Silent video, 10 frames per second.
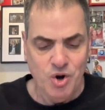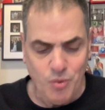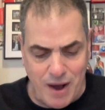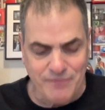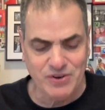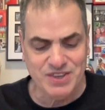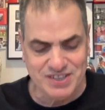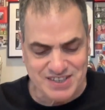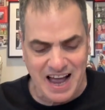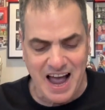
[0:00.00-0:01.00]
Whoever
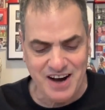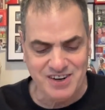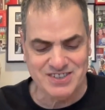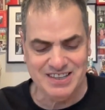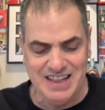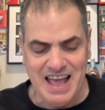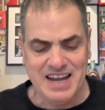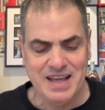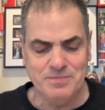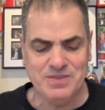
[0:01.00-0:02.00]
desires,
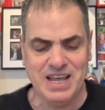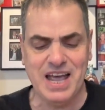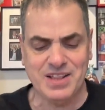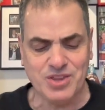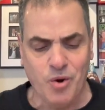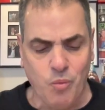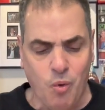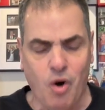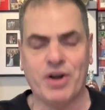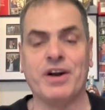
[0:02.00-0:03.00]
let him take the
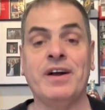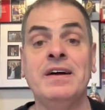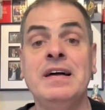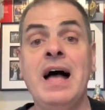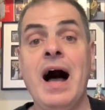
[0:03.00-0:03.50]
water